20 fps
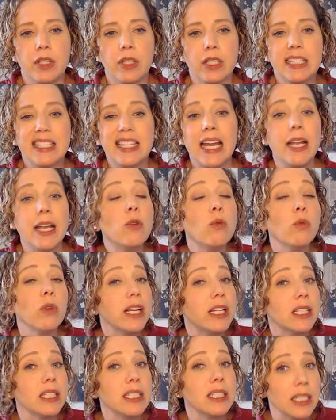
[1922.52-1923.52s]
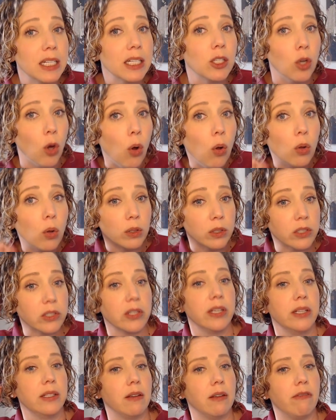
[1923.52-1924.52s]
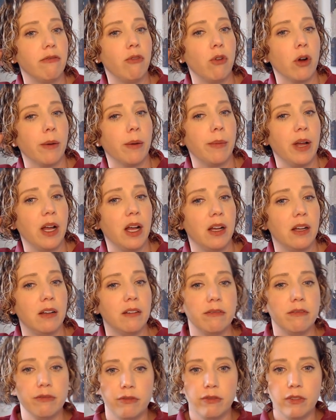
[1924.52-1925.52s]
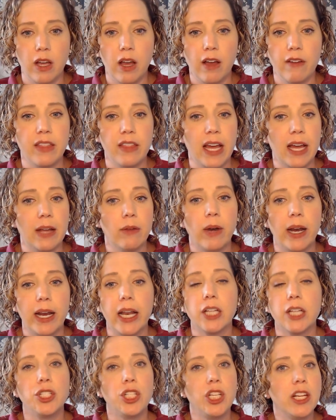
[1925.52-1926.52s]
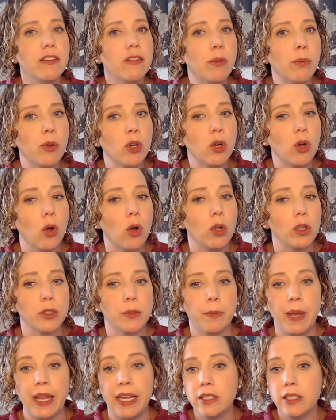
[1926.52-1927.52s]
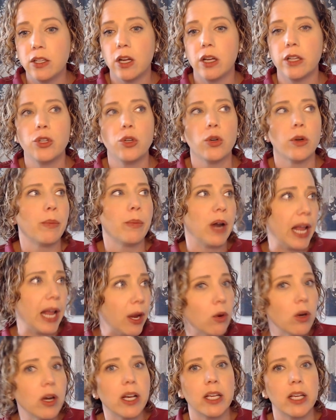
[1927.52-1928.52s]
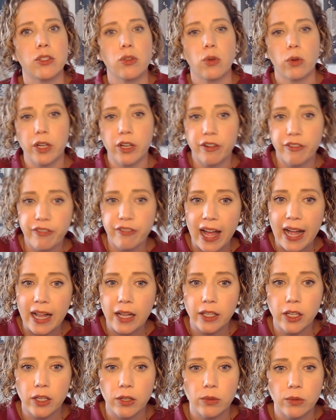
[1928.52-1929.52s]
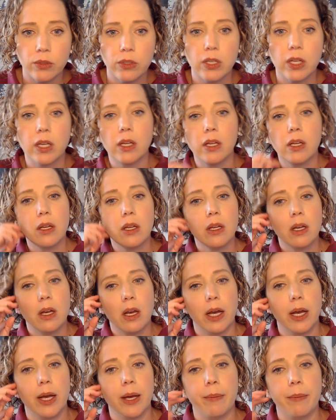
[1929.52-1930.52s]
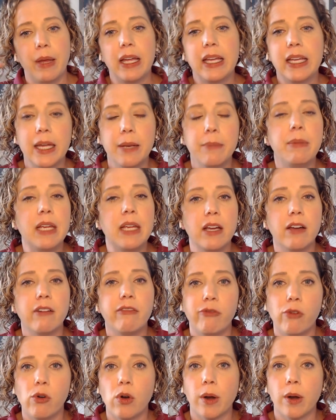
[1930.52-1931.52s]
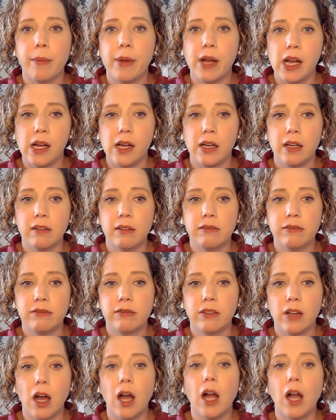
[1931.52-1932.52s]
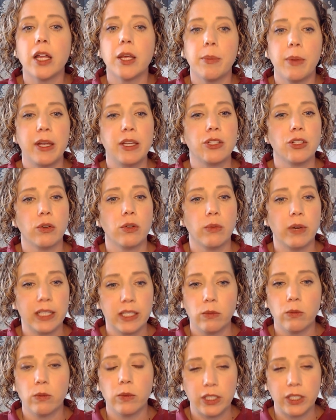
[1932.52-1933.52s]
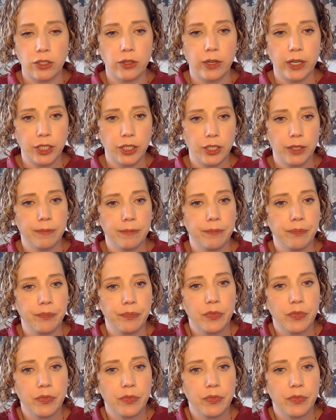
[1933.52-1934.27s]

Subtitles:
Setting realistic goals is a form of that, right? Achievable goals based on your priorities or your values can be a form of occupational restoration.